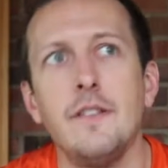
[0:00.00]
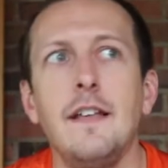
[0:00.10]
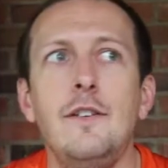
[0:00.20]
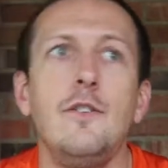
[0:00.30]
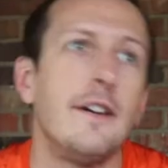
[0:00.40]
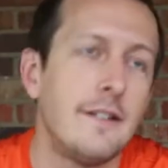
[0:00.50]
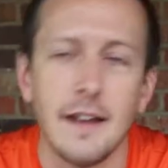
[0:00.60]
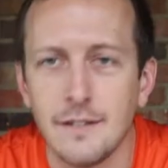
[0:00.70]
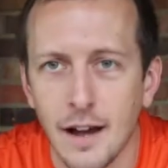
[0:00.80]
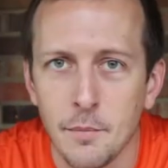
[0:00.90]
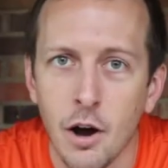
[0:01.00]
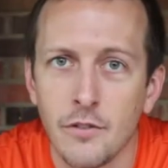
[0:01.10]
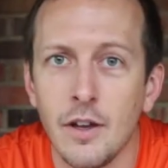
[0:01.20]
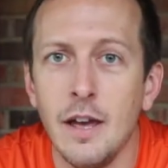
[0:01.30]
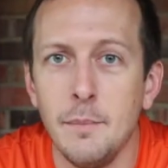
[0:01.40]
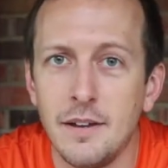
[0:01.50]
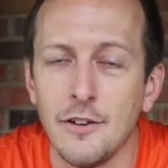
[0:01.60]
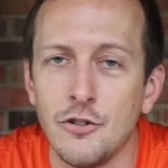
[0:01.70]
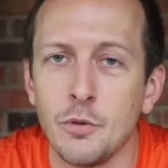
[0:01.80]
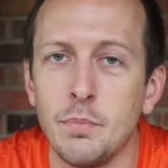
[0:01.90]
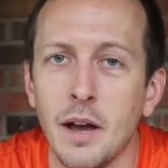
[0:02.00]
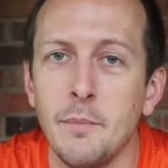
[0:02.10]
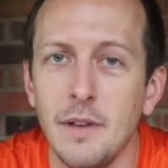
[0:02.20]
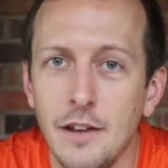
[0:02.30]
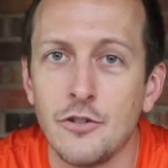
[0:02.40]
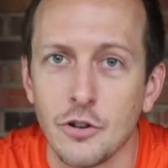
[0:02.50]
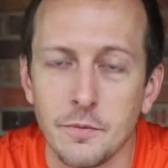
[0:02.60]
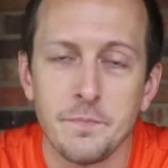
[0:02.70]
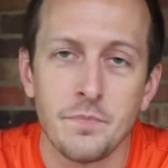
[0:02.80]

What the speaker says: and then you got to take time off because you become injured.